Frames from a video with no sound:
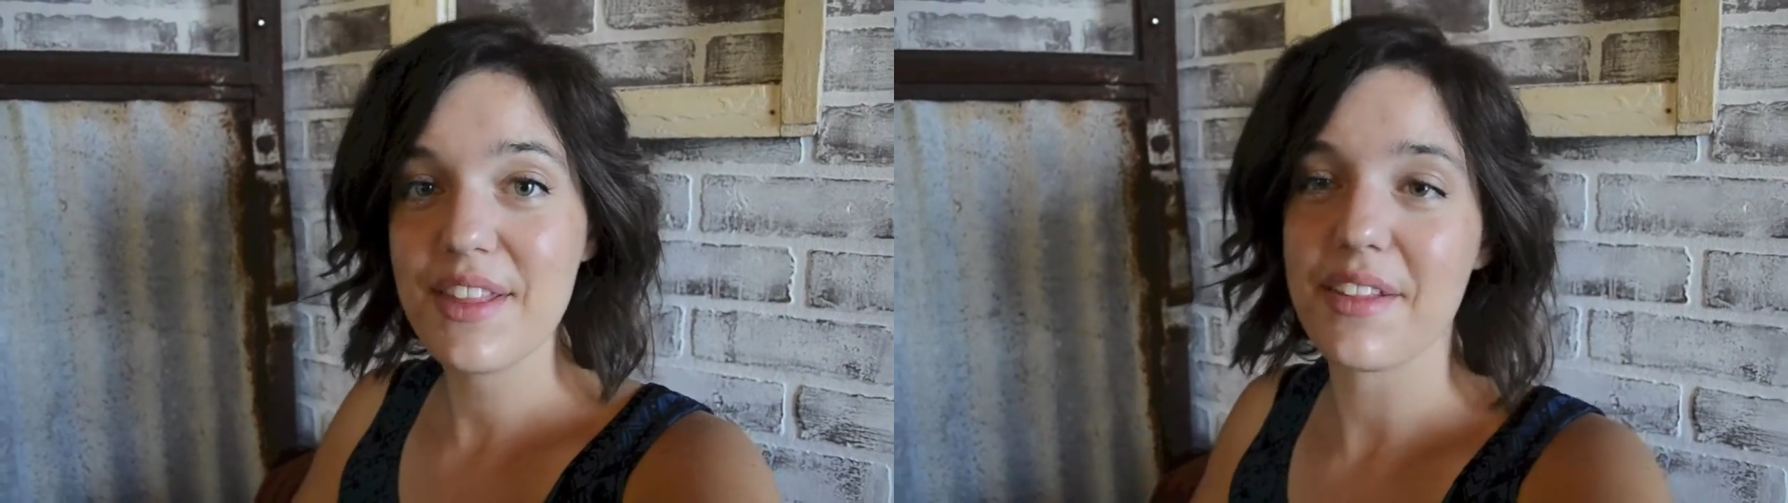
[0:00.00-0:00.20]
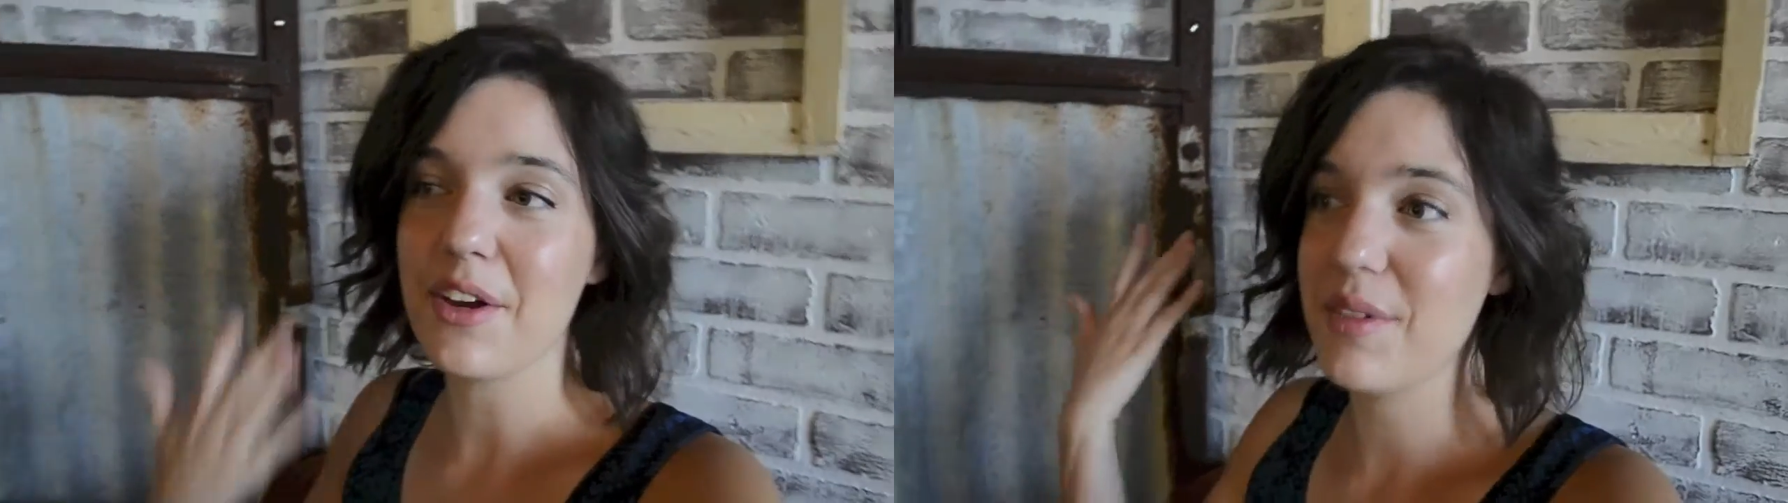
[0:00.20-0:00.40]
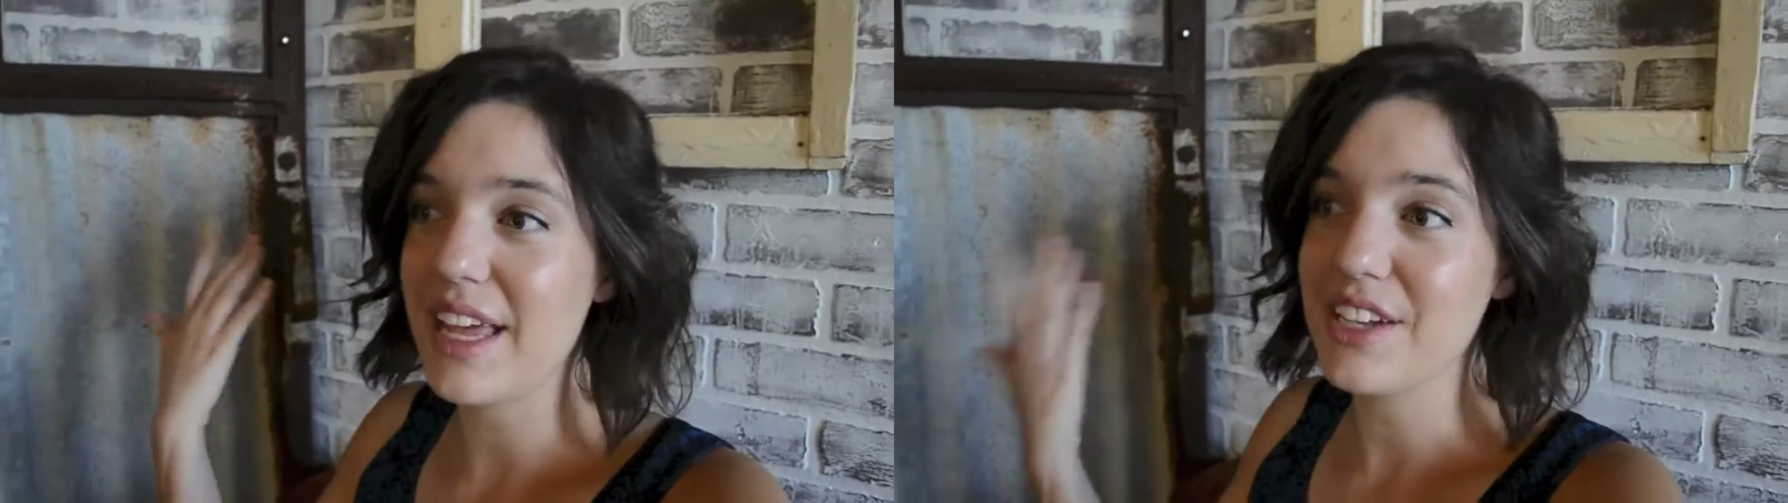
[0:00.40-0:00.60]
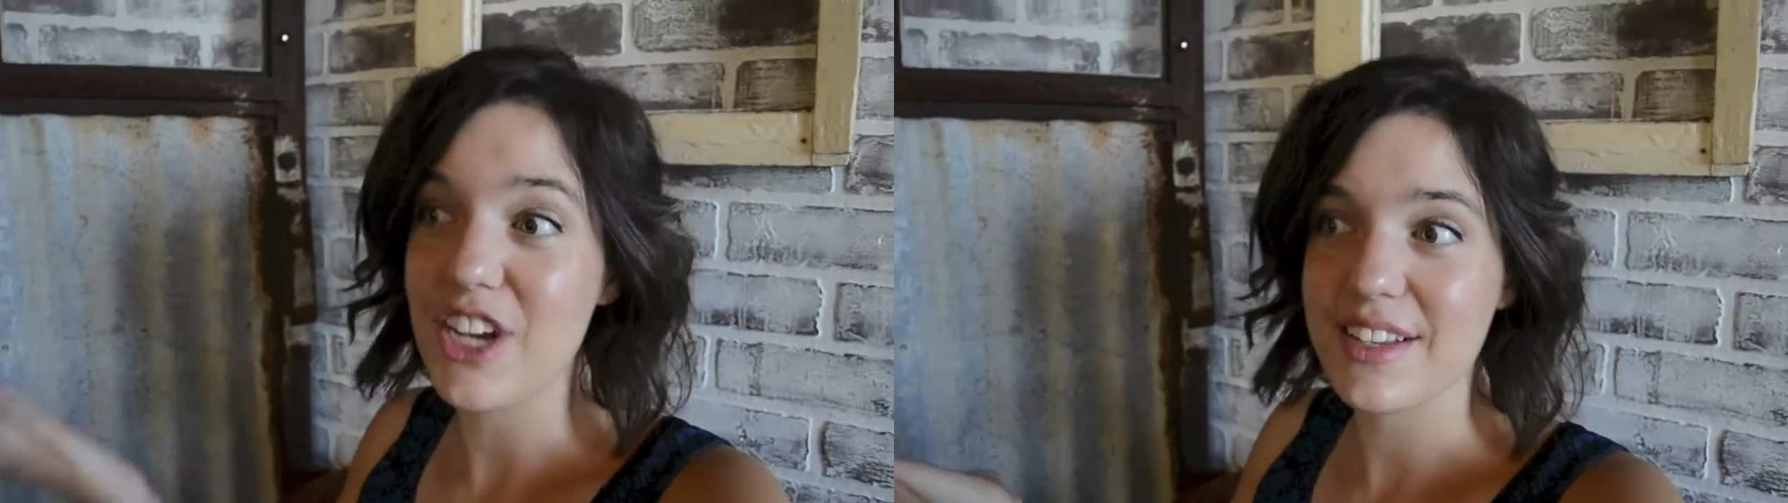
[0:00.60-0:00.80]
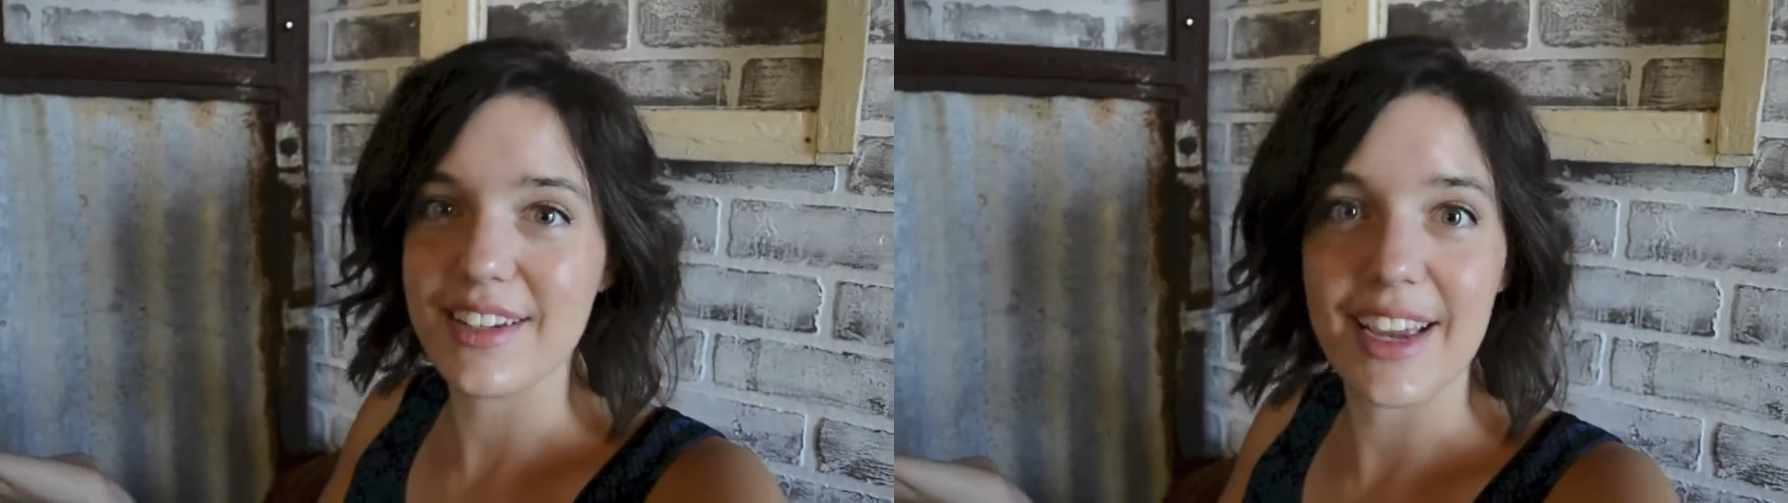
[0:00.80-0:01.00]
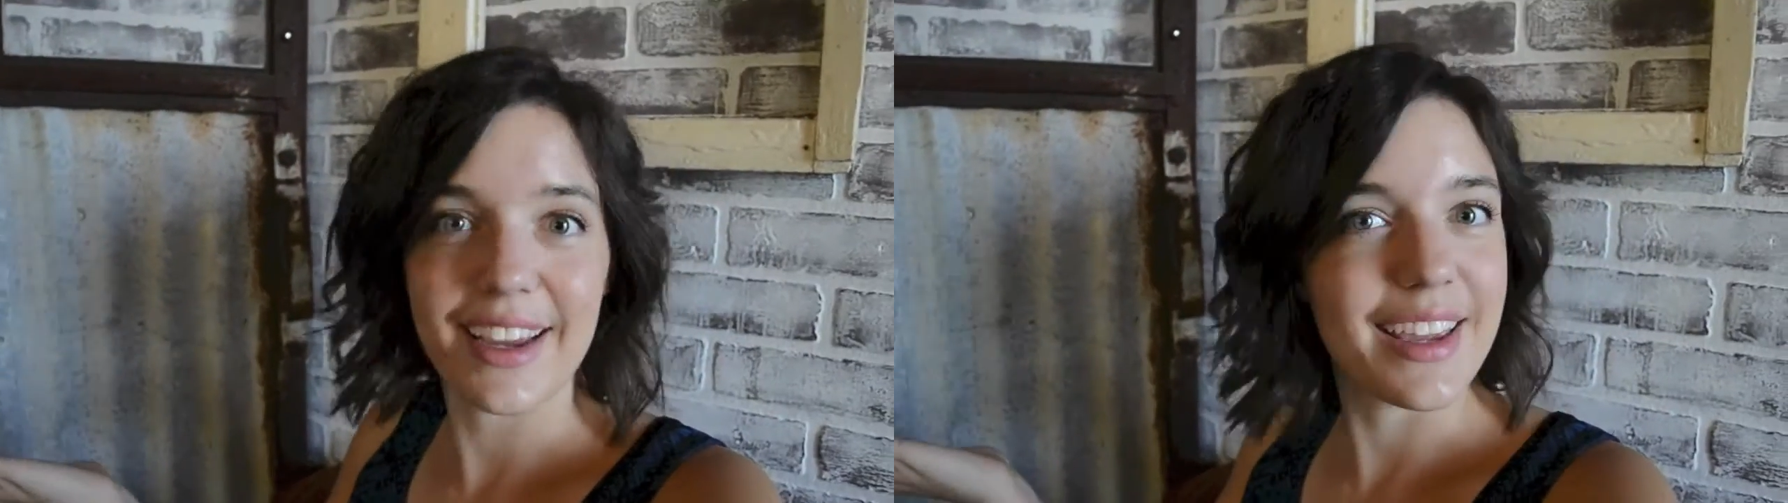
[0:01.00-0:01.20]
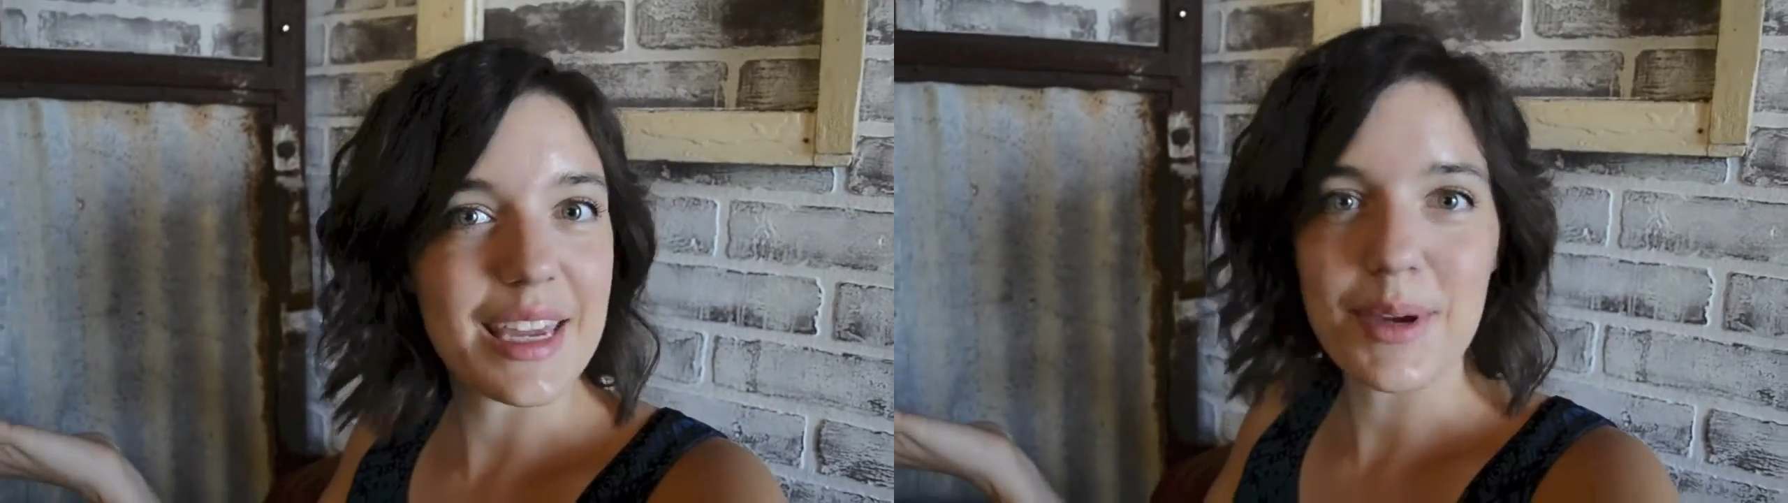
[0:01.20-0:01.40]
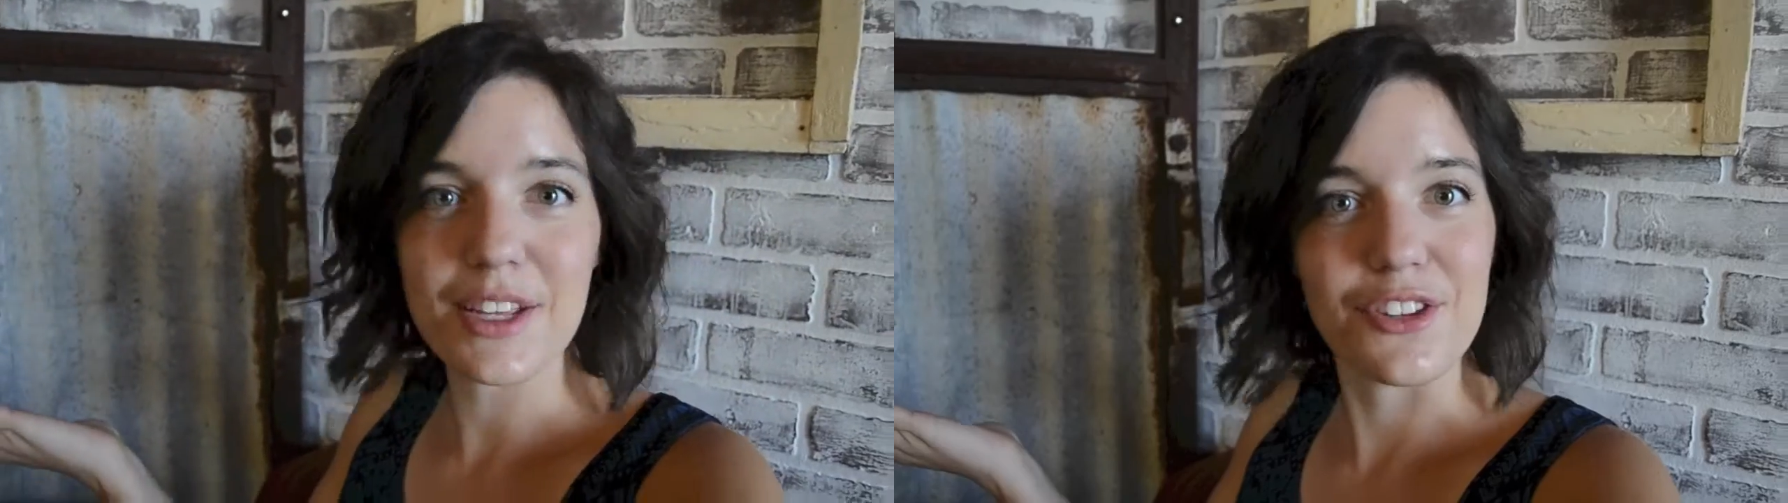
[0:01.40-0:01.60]
so that Jess and I can
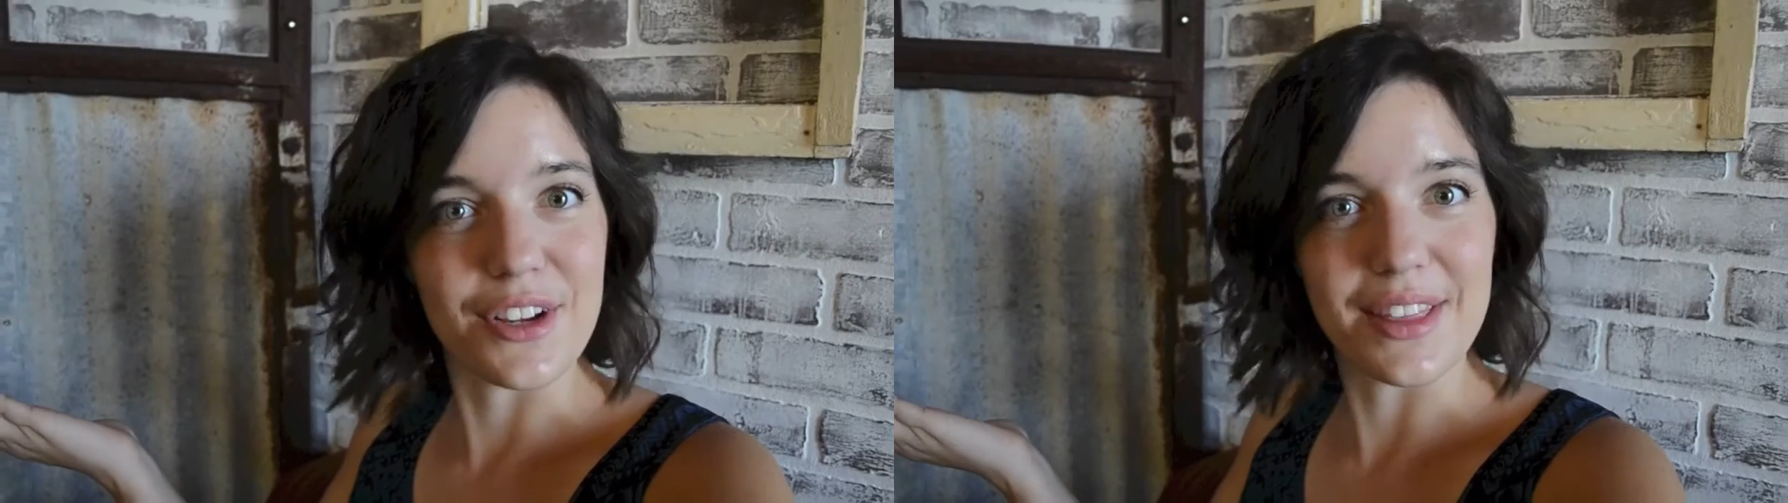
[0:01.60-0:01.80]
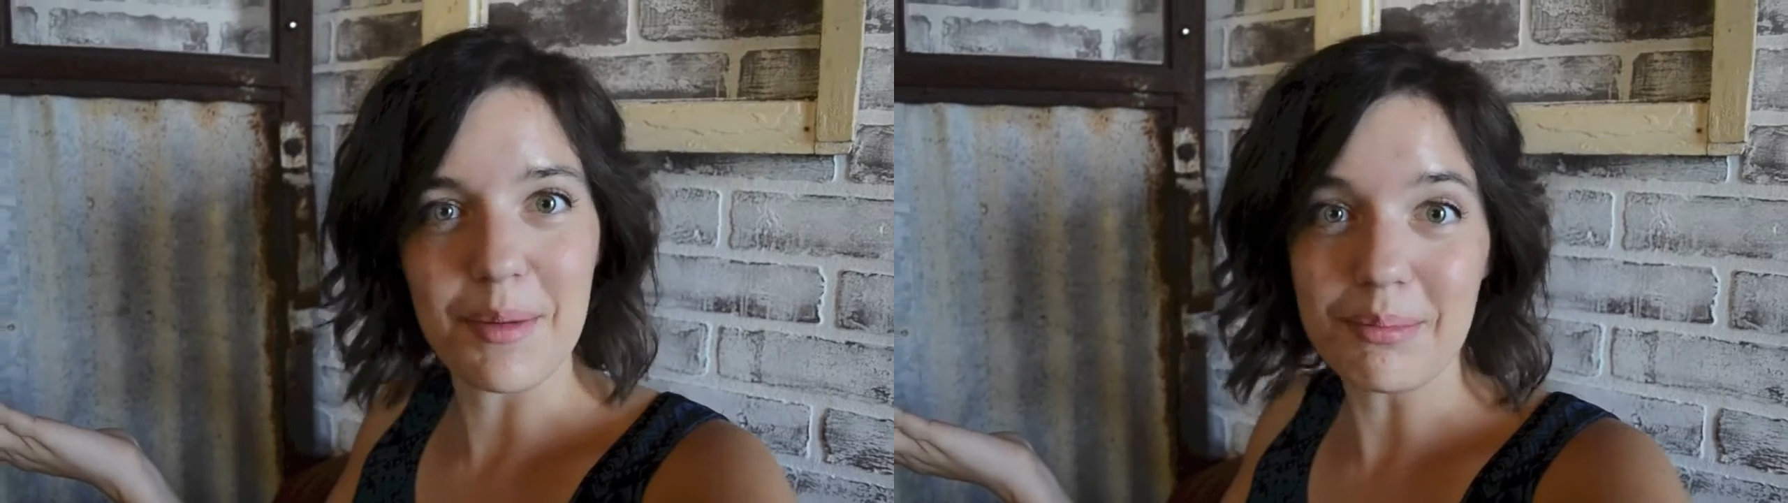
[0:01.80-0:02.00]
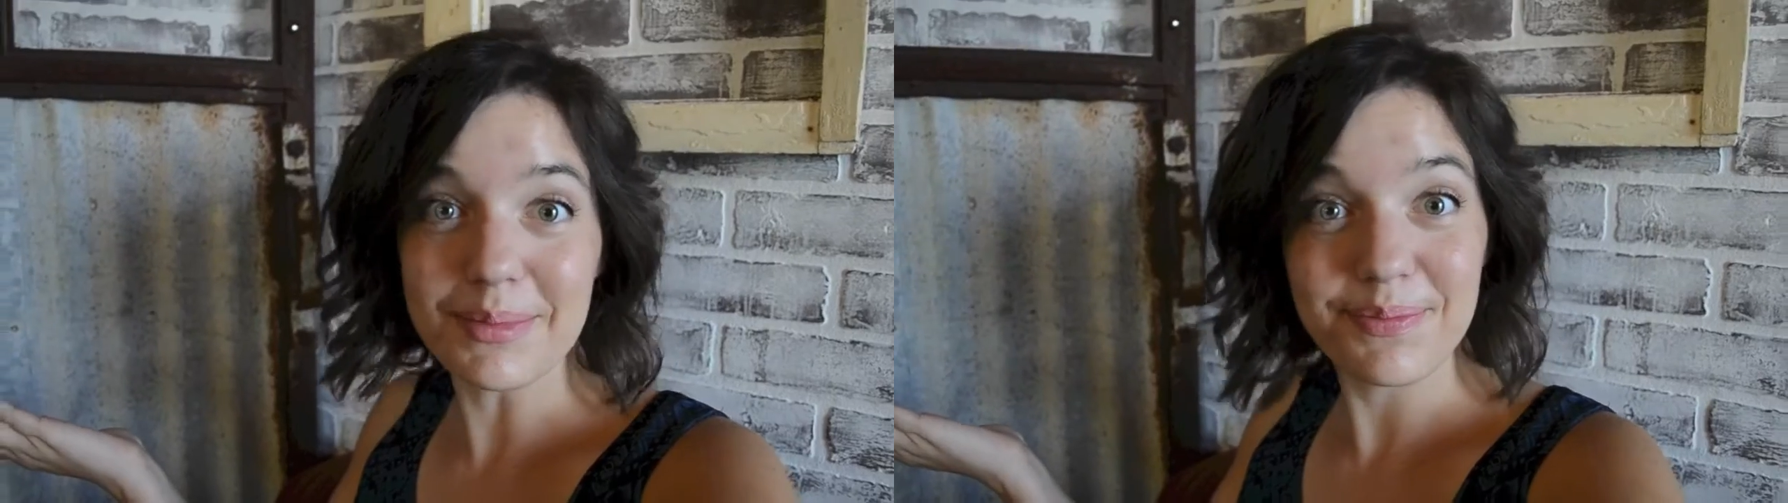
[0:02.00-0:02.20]
keep answering them.